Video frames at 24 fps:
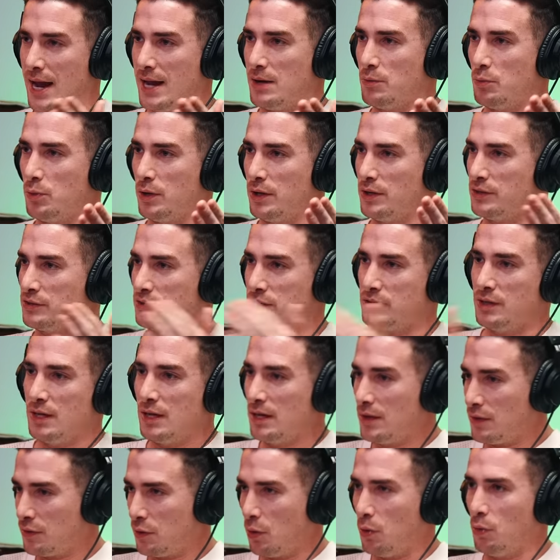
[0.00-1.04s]
And was
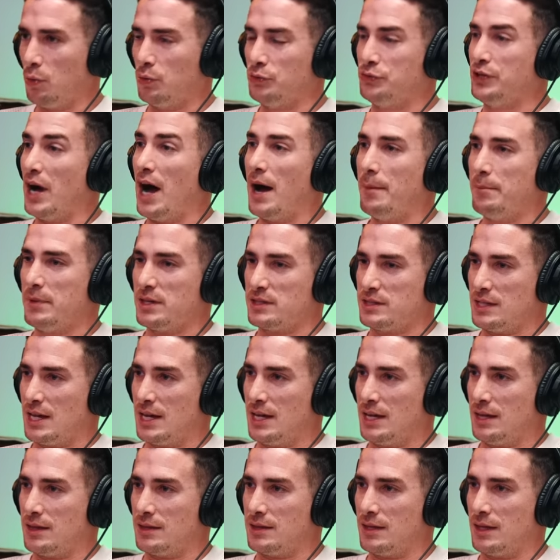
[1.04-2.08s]
the whole Dom
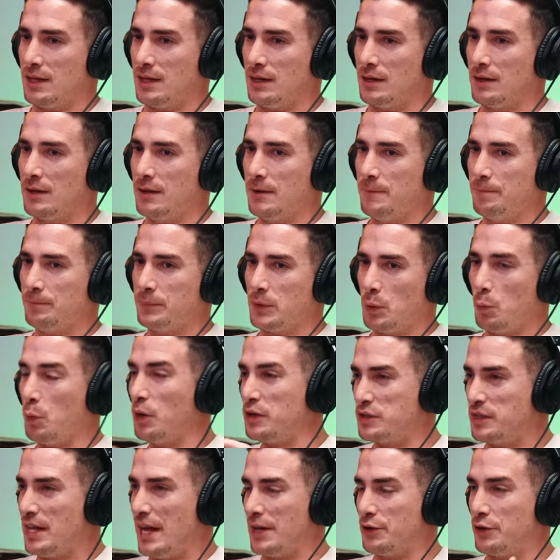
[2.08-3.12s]
Mazzetti thing,
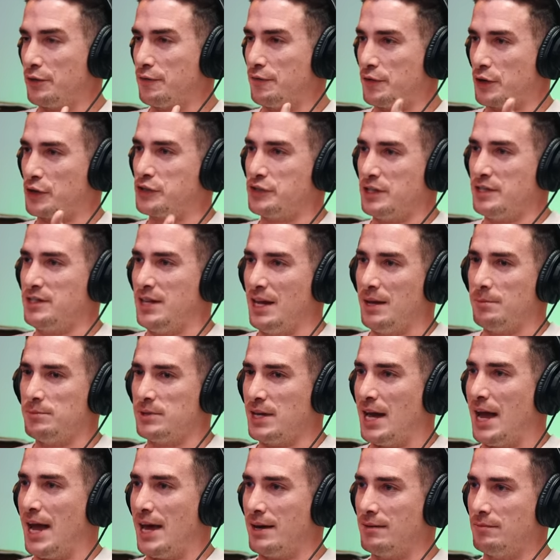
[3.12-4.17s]
was that your first attempt
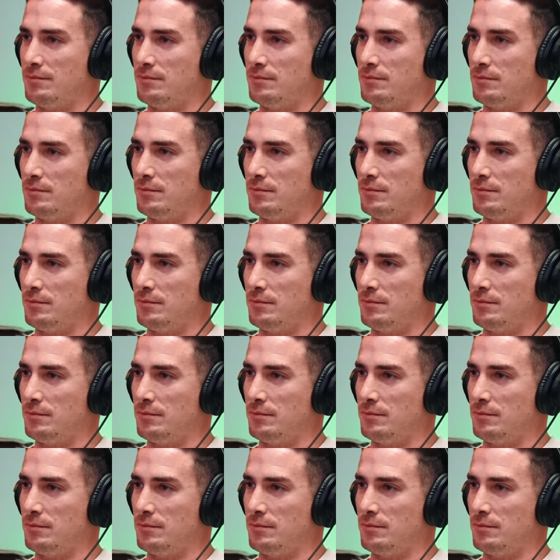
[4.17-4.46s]
at,